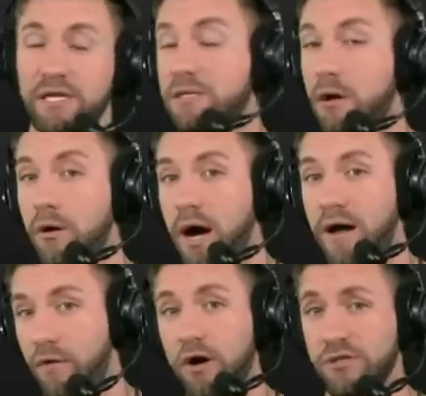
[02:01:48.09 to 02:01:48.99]
So
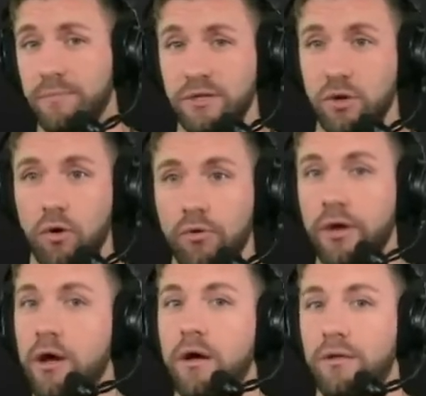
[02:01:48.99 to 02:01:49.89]
I've also been told
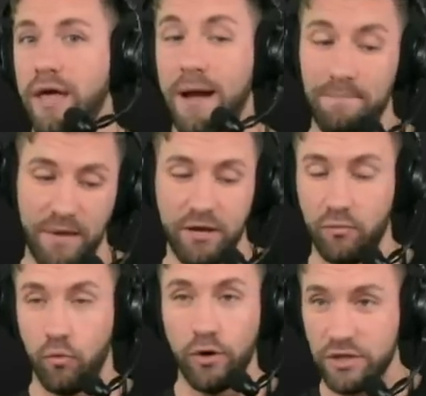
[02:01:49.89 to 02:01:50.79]
that it
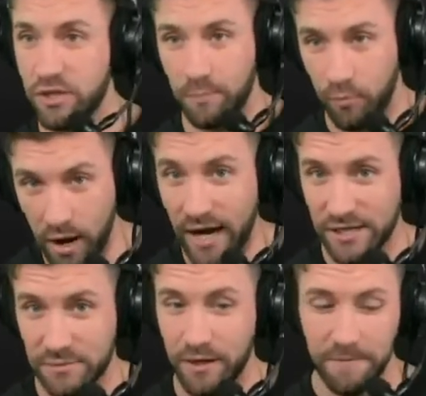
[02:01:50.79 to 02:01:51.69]
wouldn't
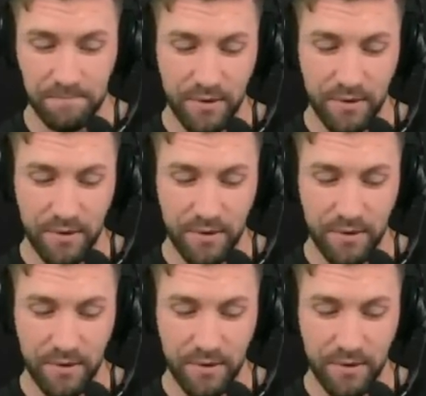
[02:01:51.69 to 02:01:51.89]
surprise me